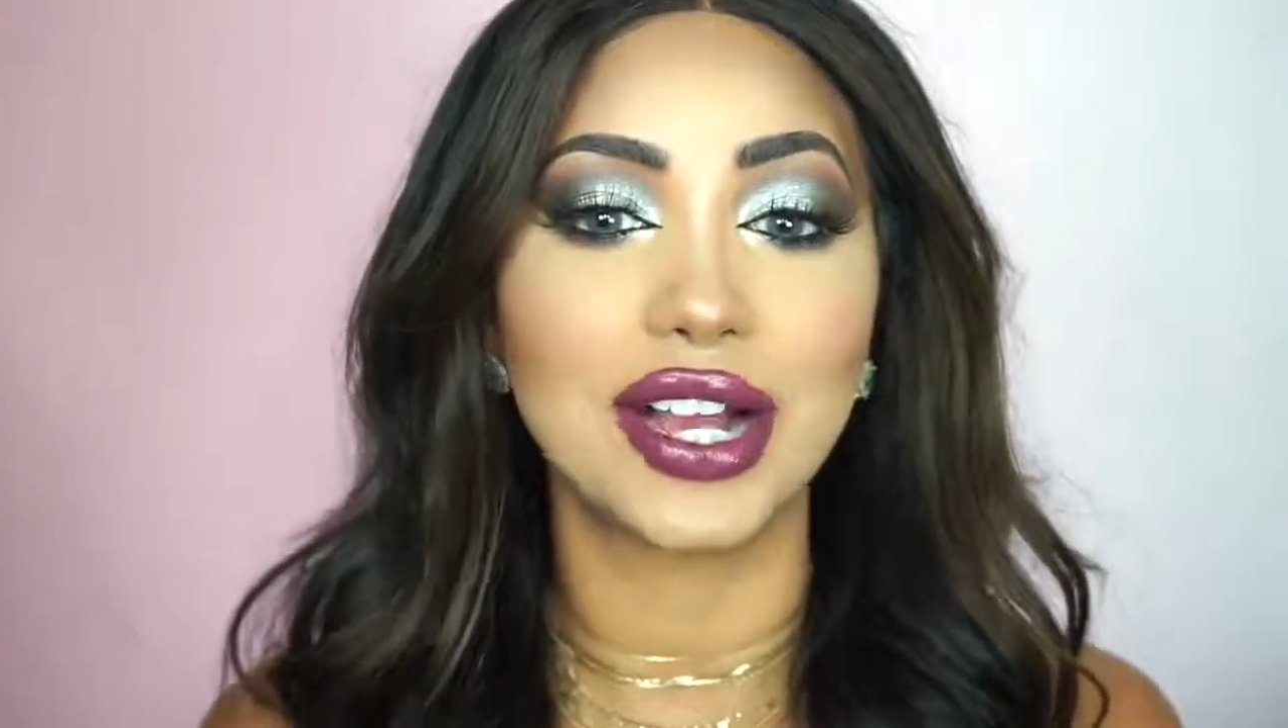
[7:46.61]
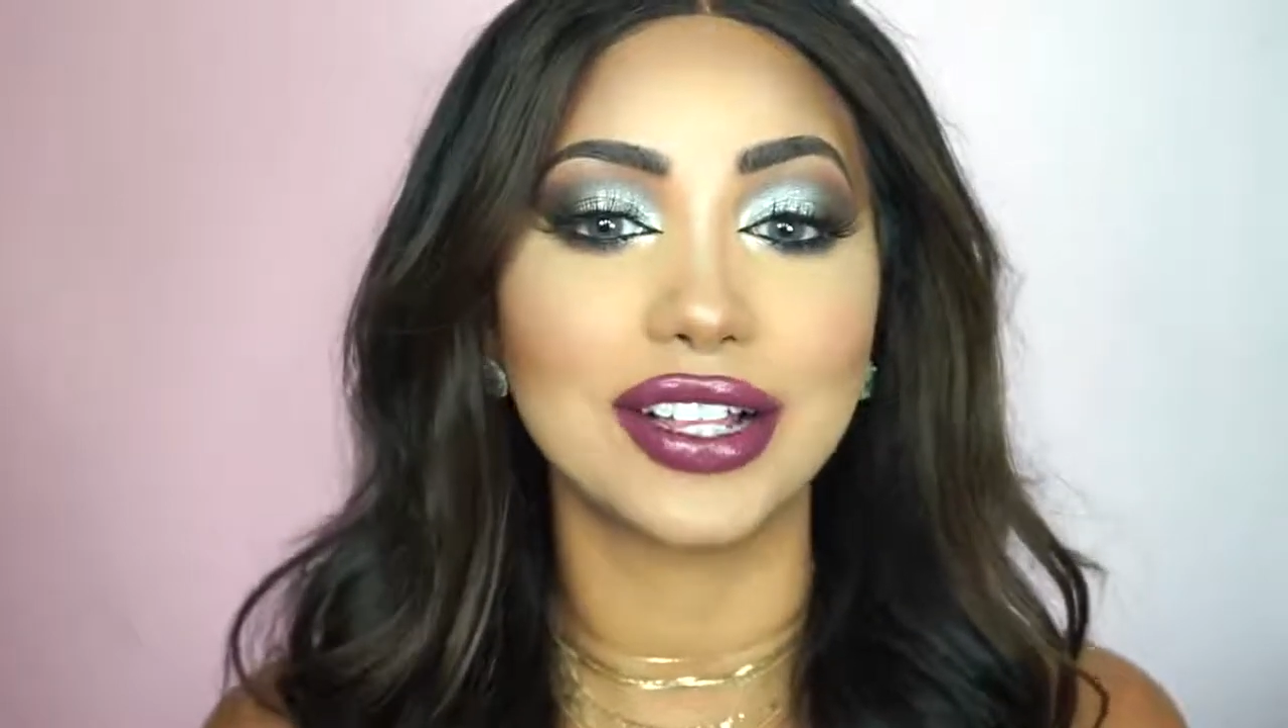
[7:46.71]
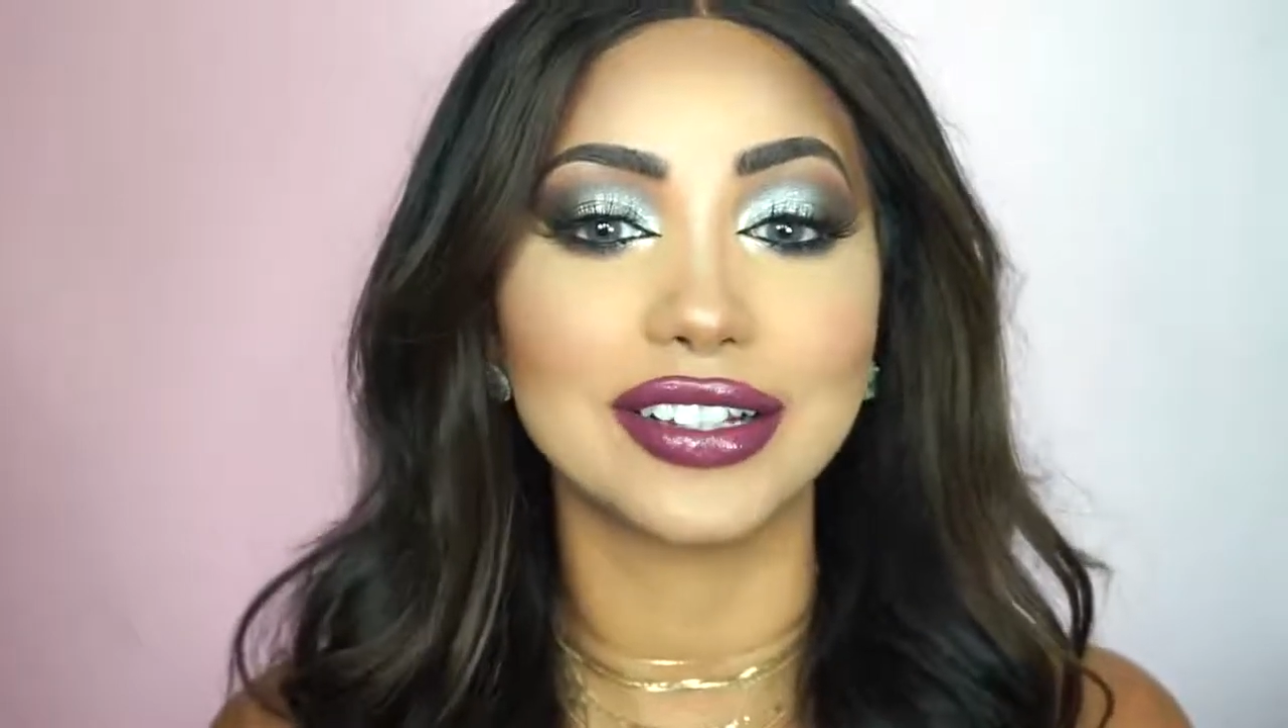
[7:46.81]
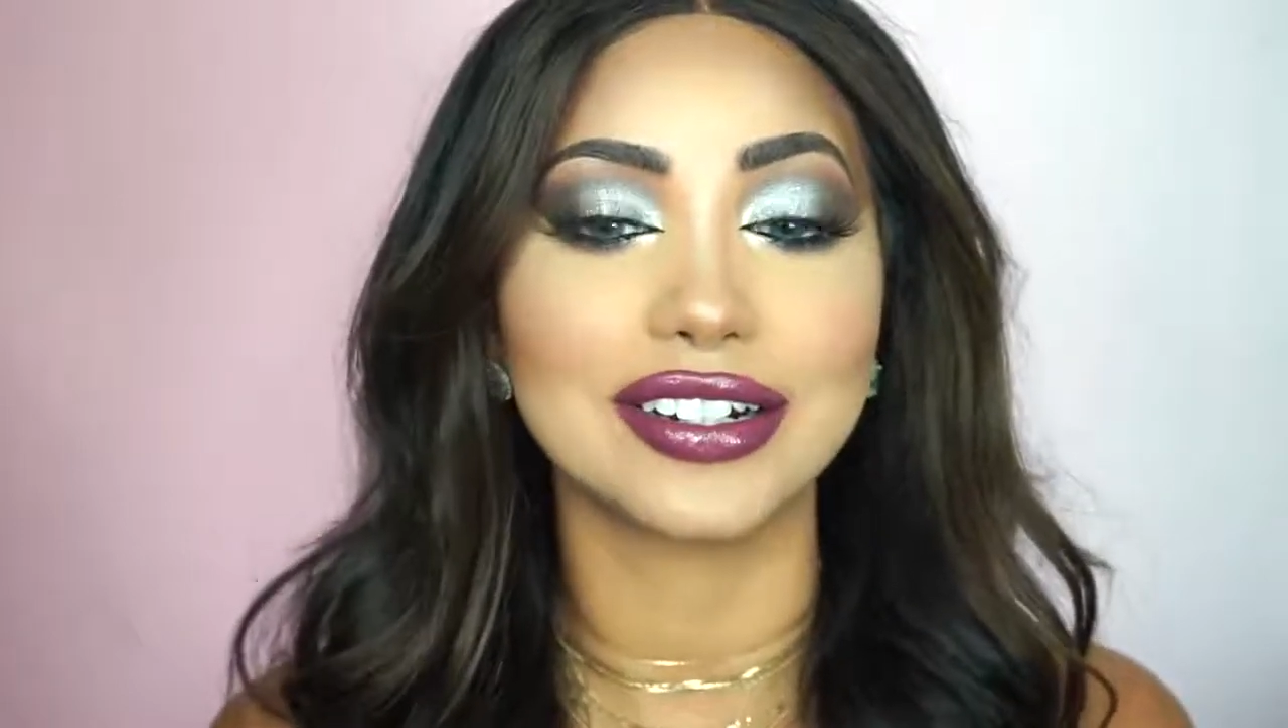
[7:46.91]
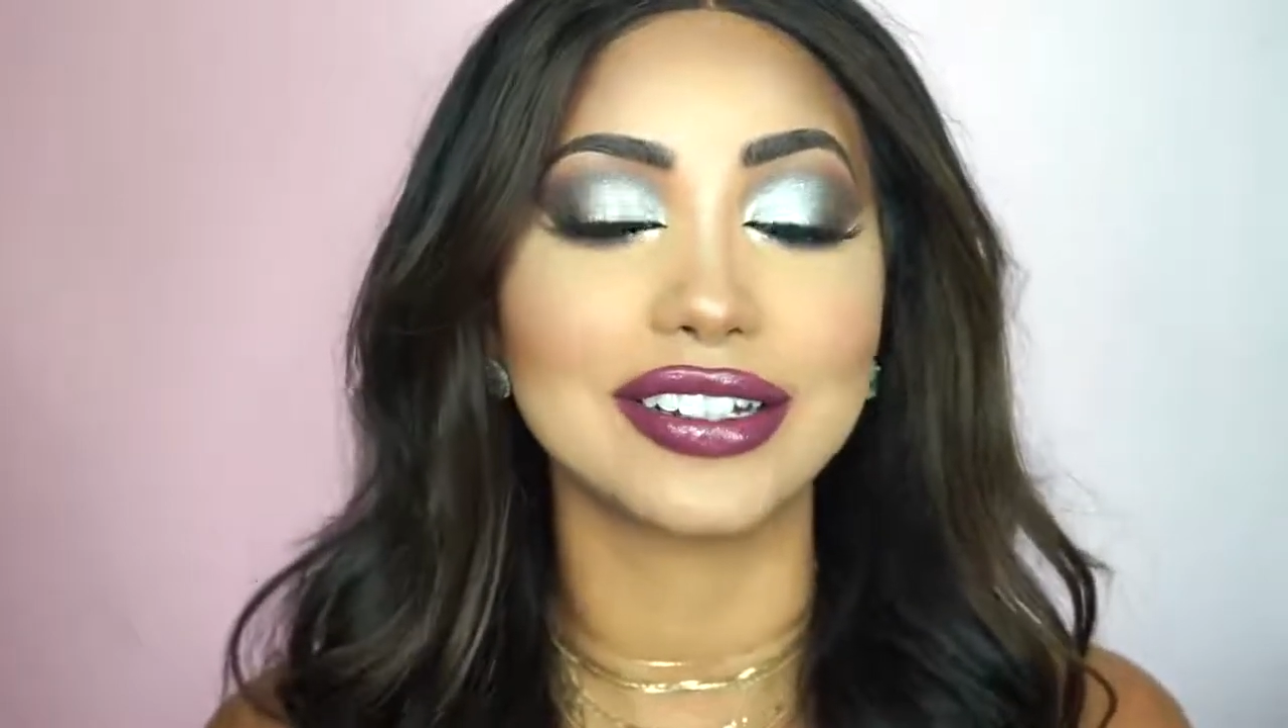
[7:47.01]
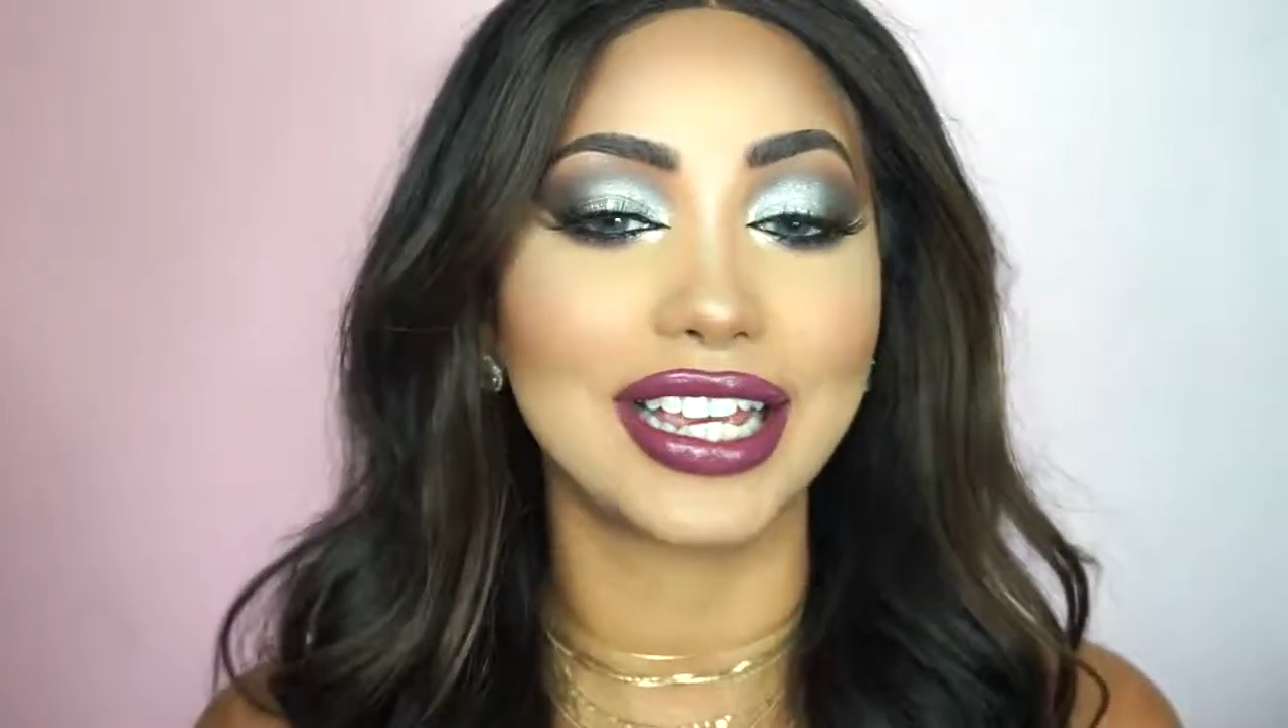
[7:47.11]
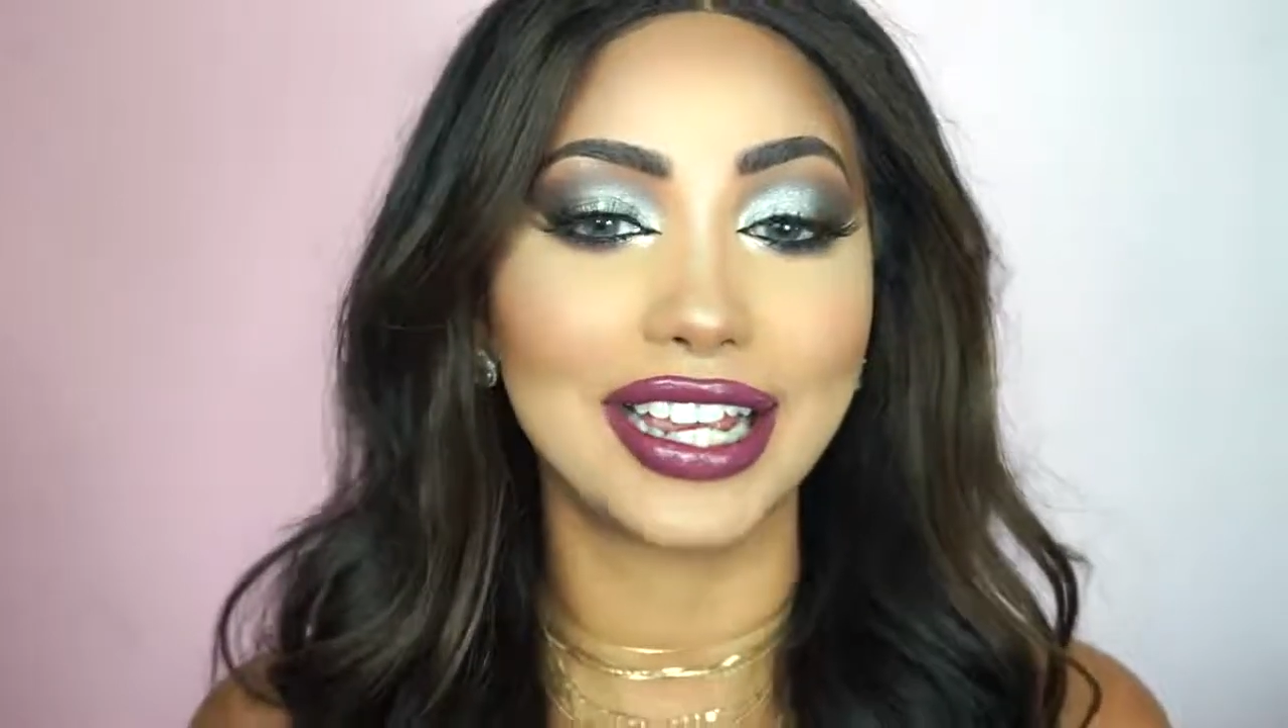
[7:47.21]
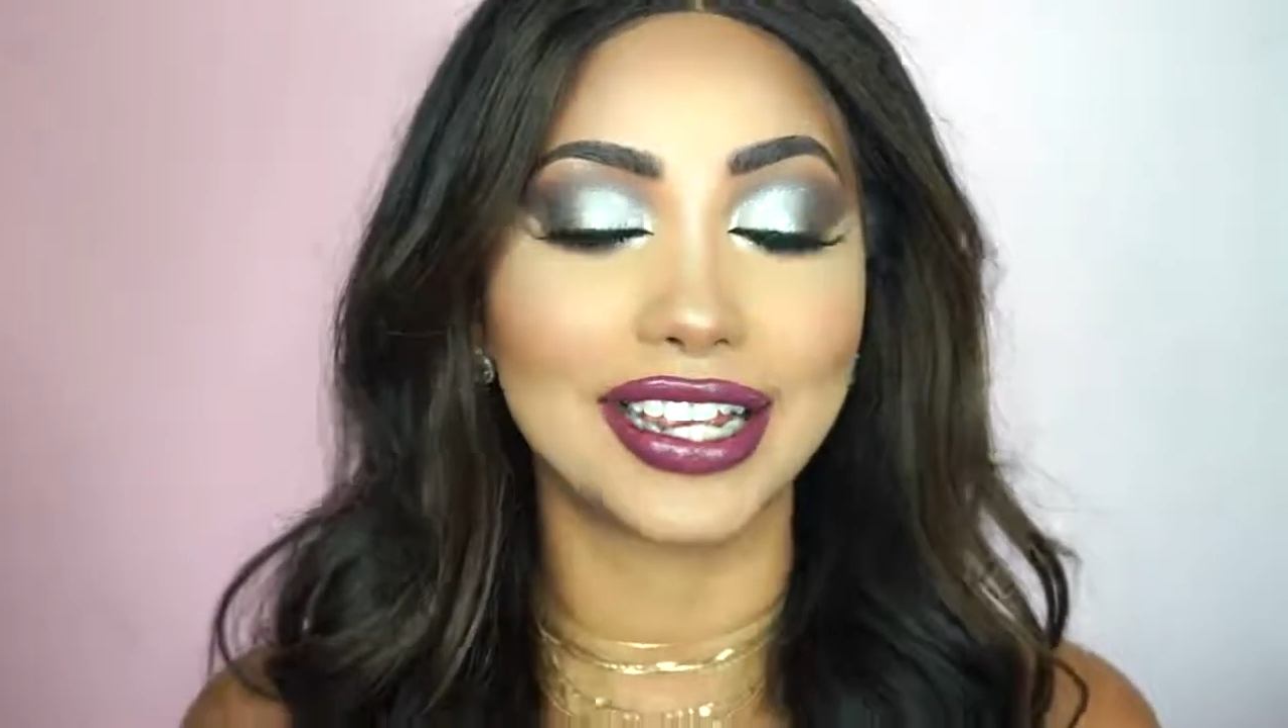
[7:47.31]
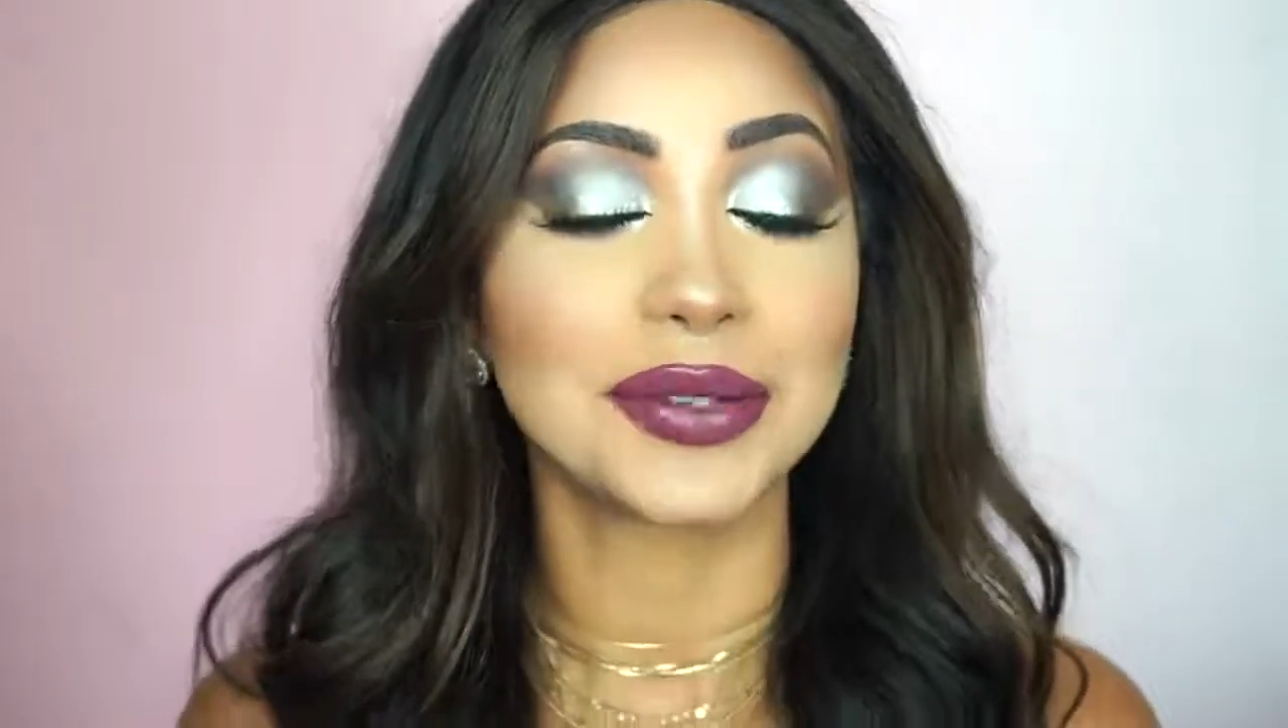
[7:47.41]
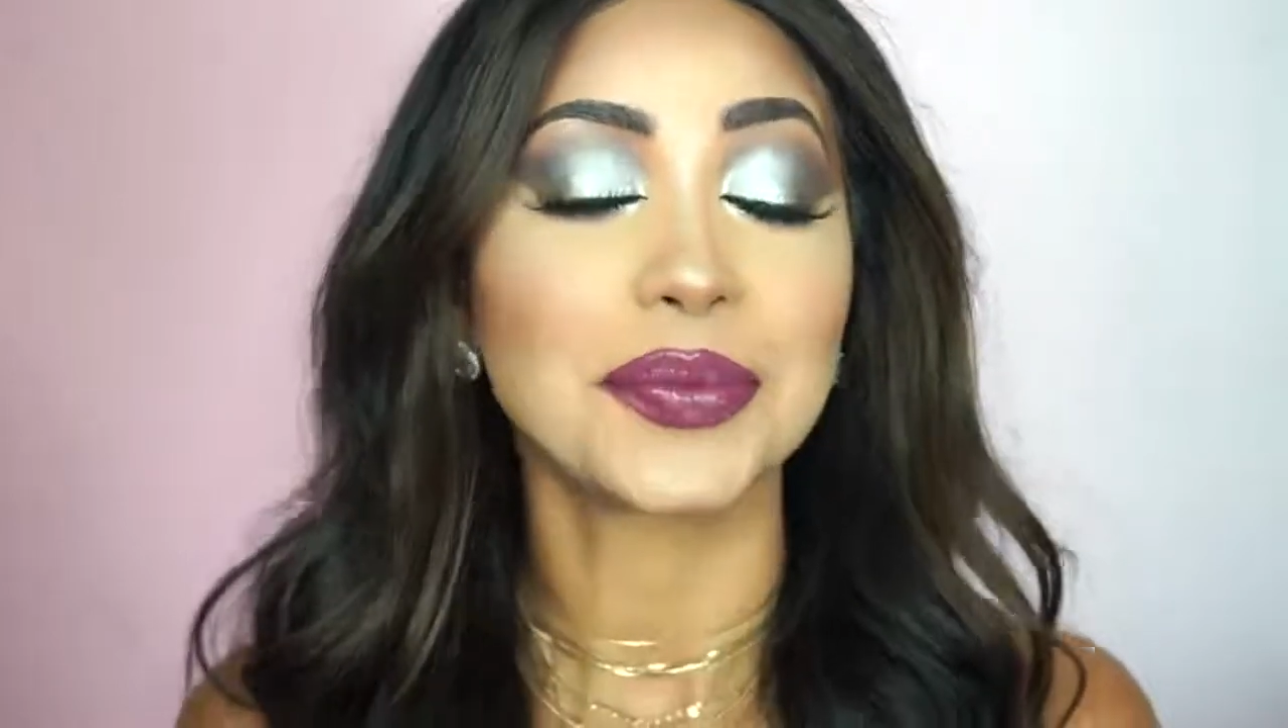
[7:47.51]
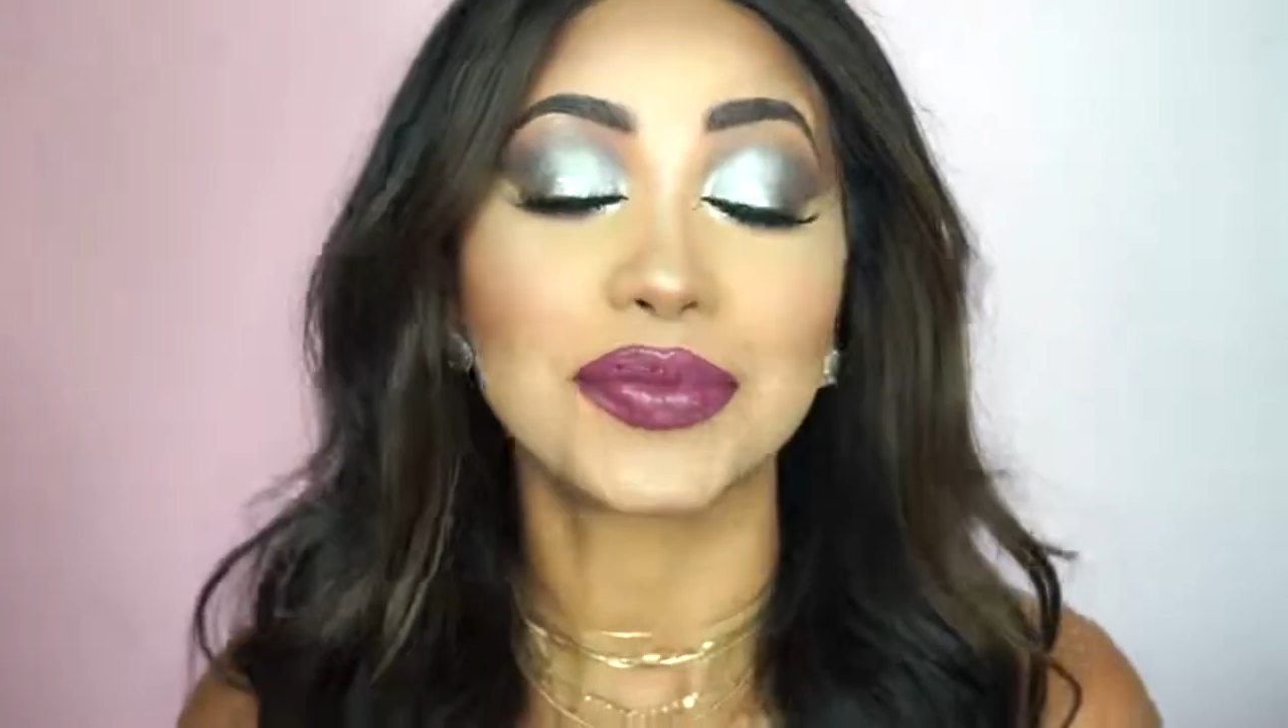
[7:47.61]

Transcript: color, like